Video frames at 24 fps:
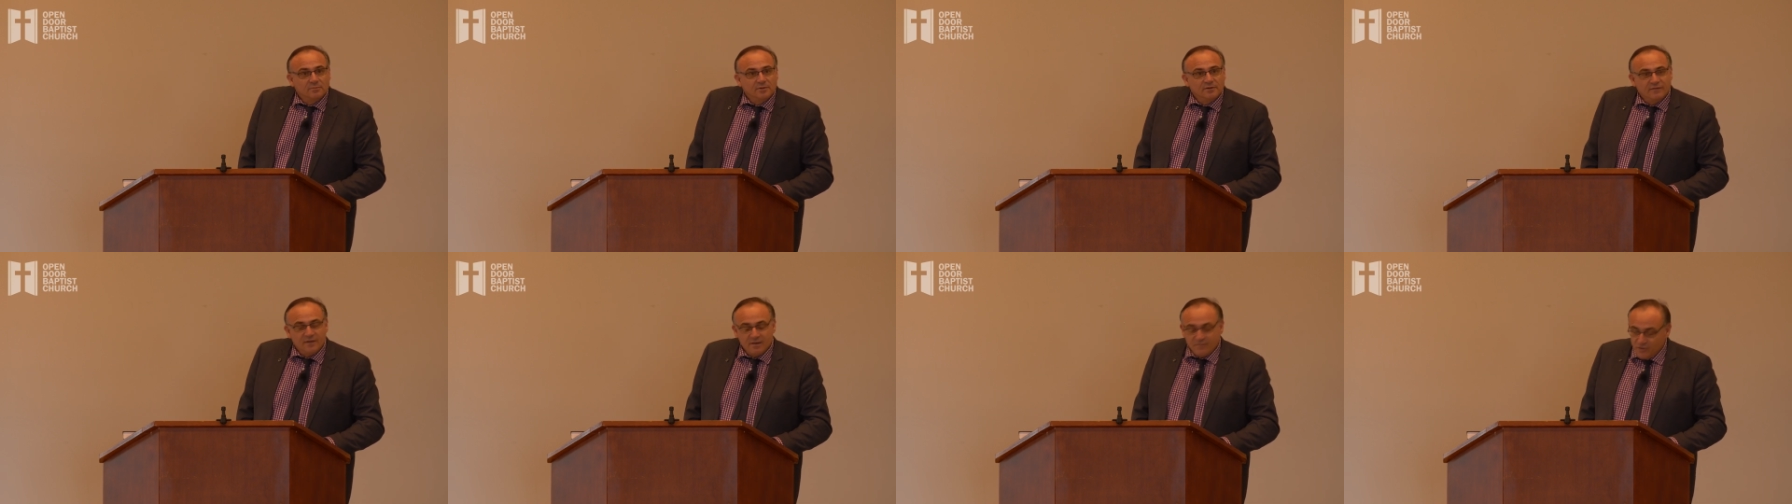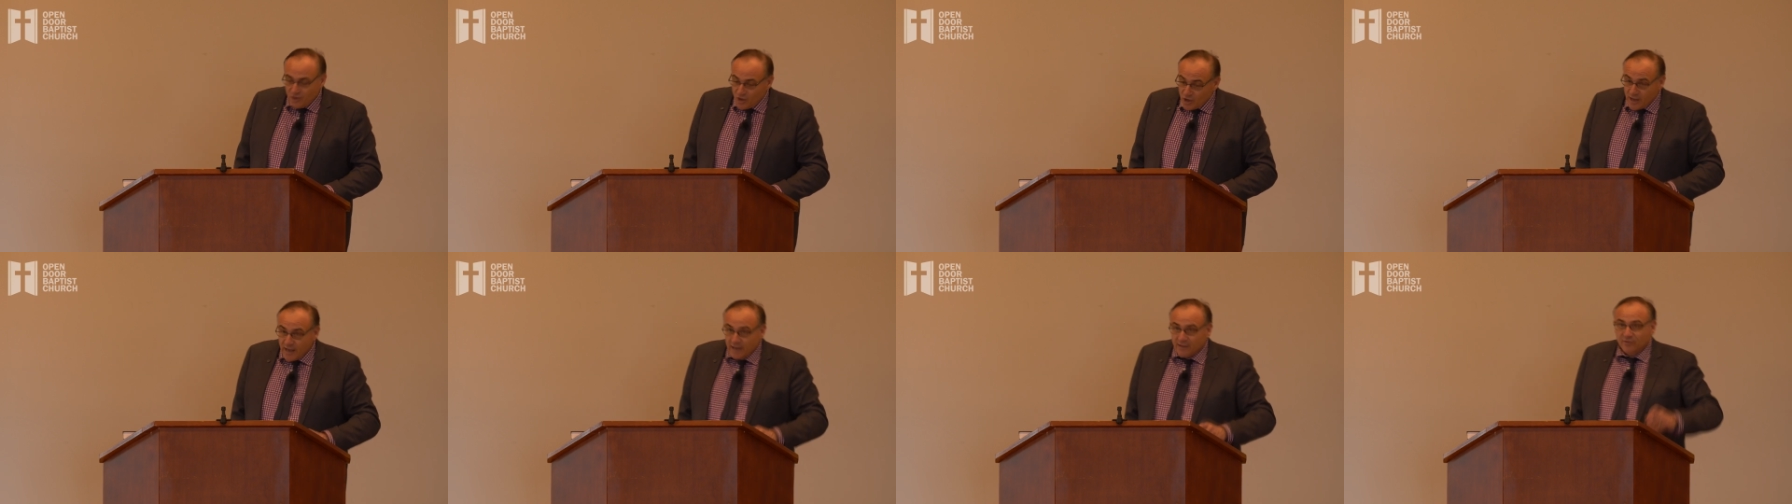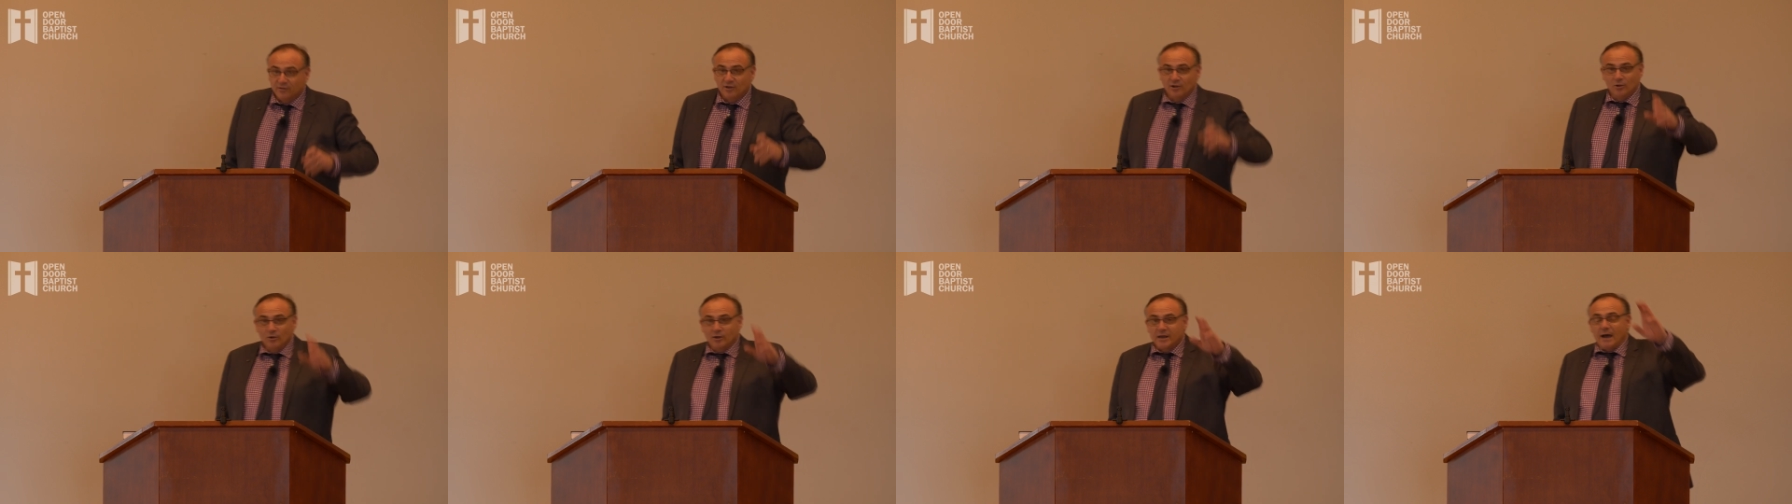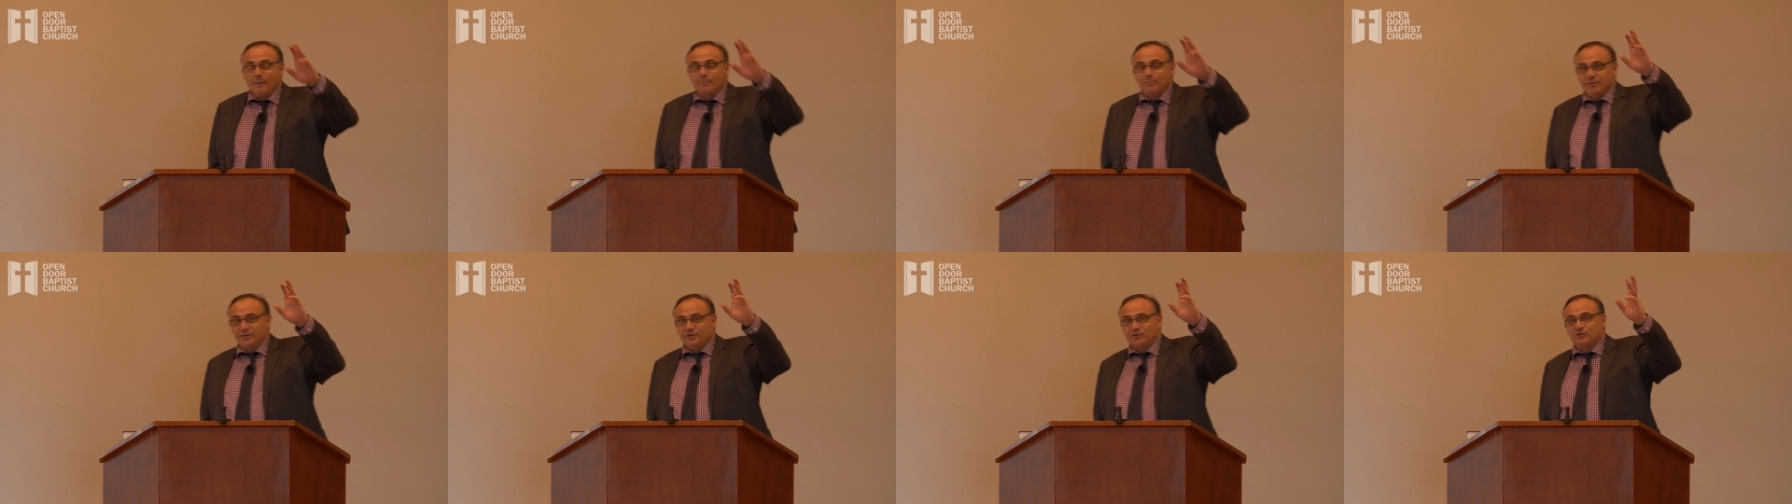But if ever you get to
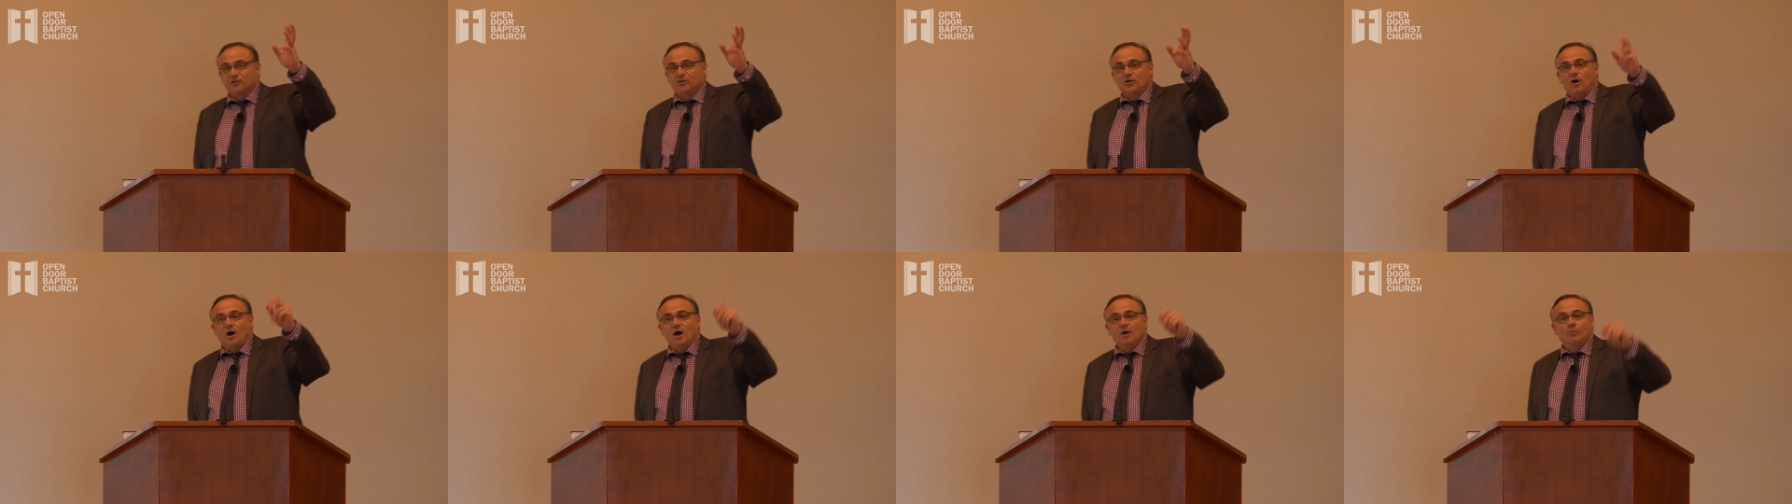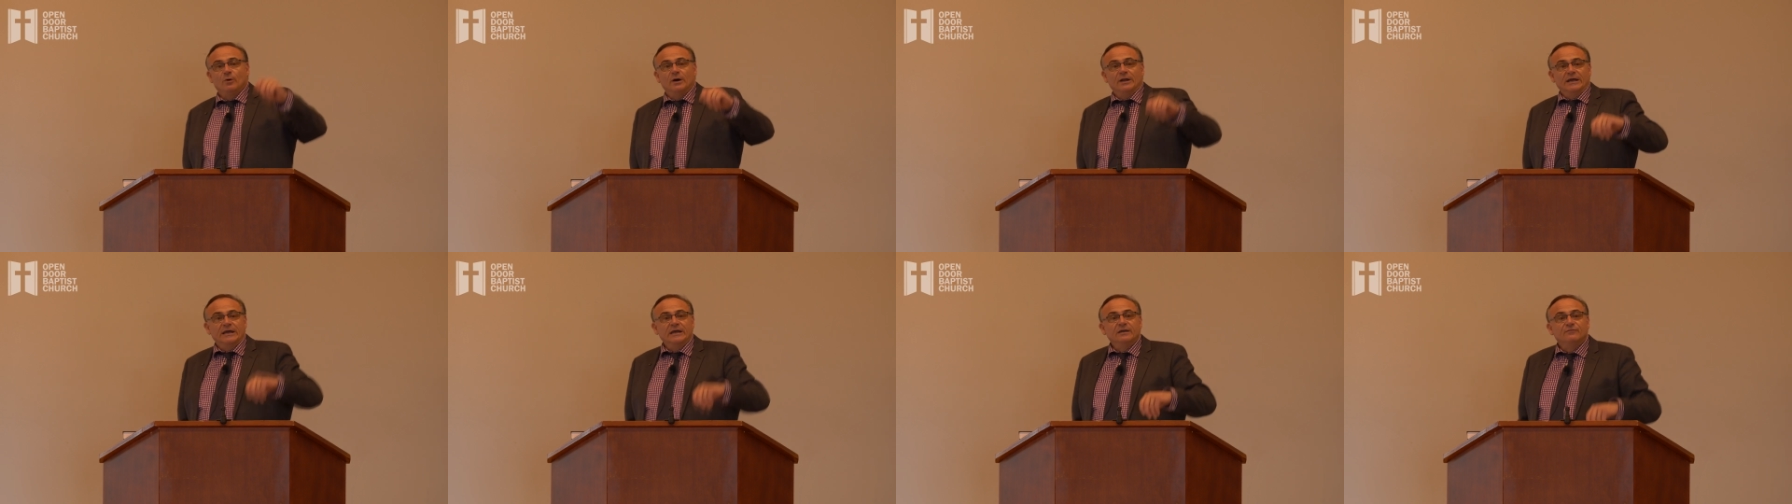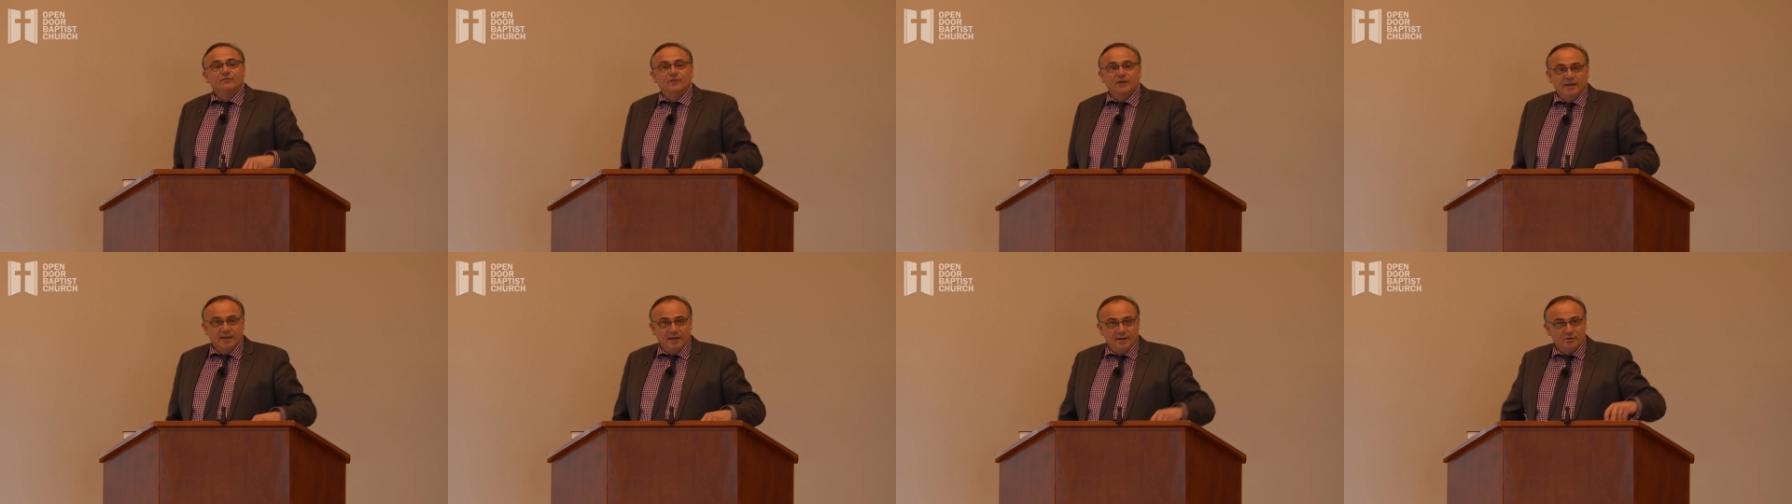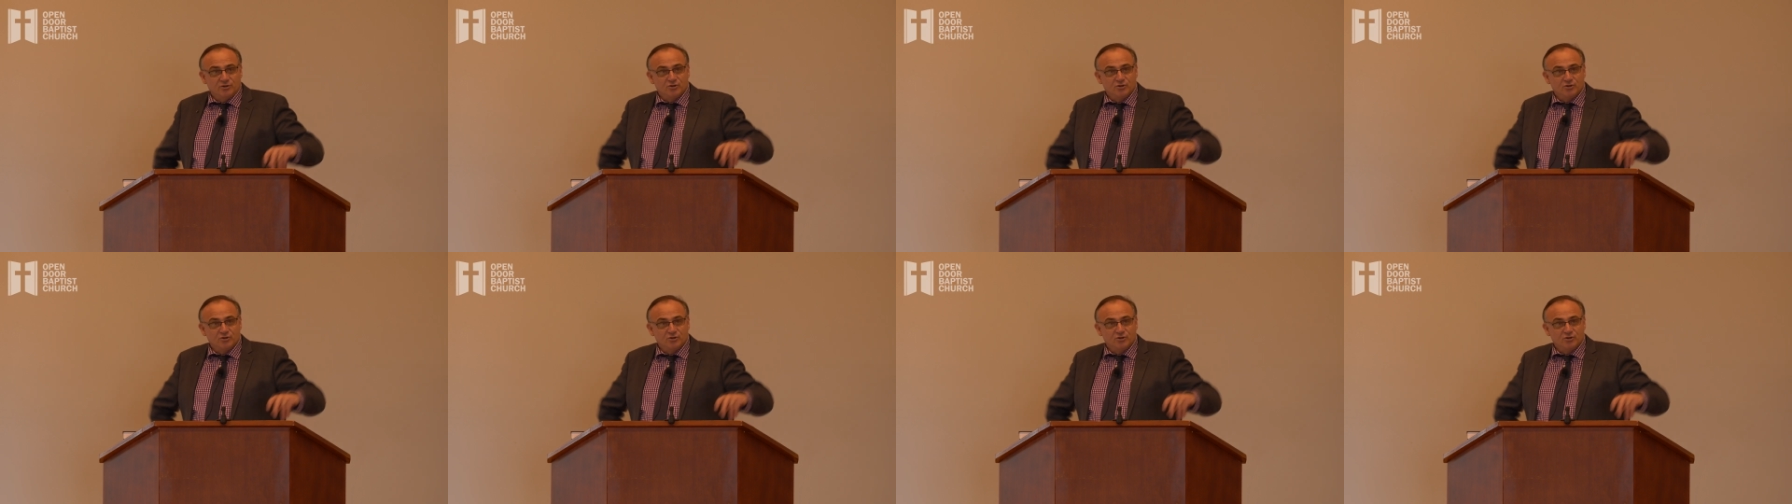look up at the sky one evening